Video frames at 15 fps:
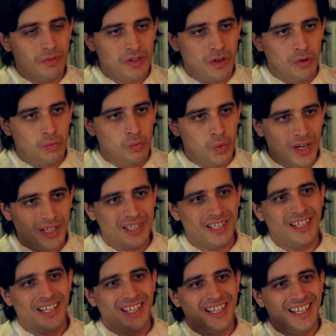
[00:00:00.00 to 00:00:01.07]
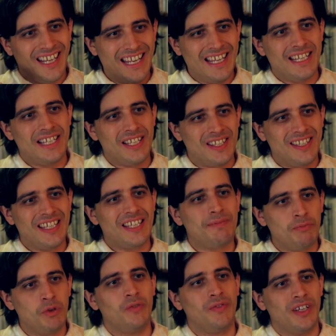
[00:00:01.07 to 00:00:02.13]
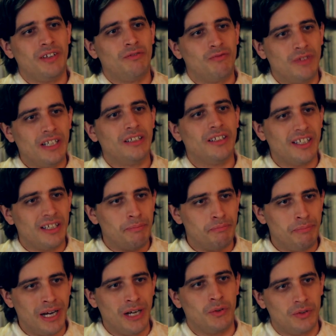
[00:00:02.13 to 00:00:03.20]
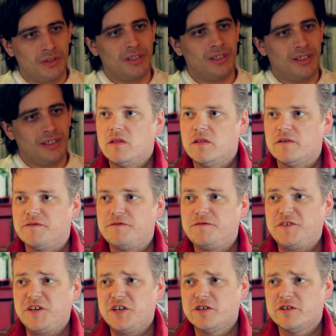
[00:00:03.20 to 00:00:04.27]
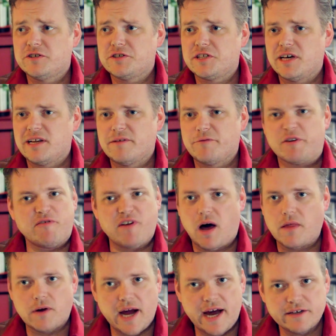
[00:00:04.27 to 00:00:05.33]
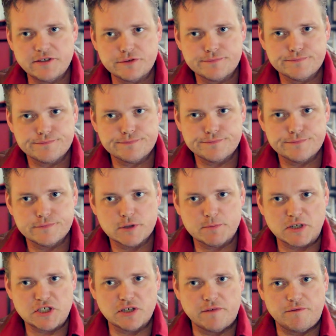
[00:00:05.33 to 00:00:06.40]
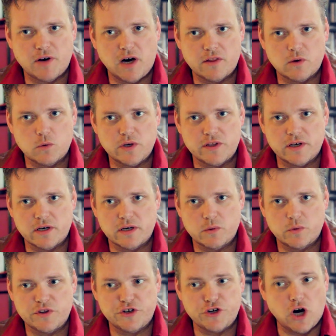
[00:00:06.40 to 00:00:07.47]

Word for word: So, what is this movie really about? The fears that every father has, especially a father with a with a